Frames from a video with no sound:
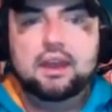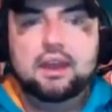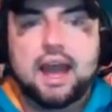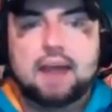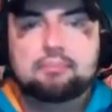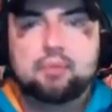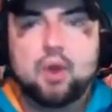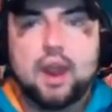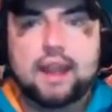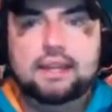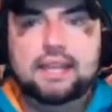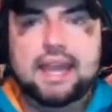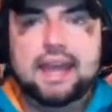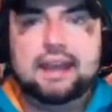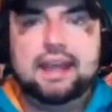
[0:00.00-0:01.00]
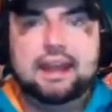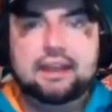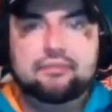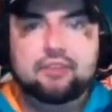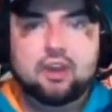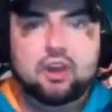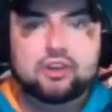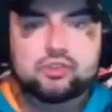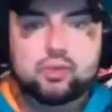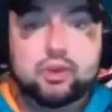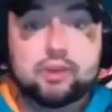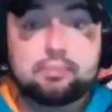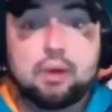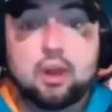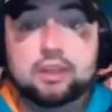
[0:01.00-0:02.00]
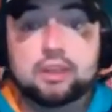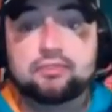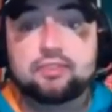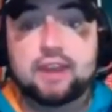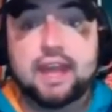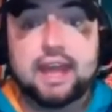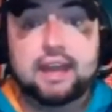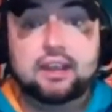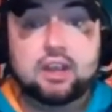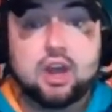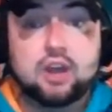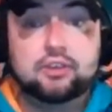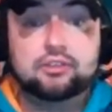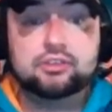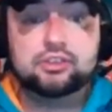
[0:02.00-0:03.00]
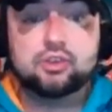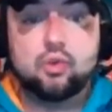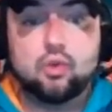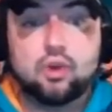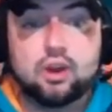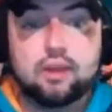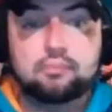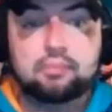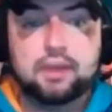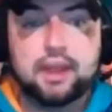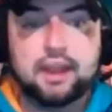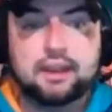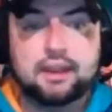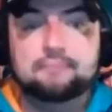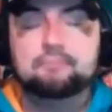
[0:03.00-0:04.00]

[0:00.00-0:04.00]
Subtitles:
I'm Brian Cat, NFL on Twitter. Paul is Fanatic_pick.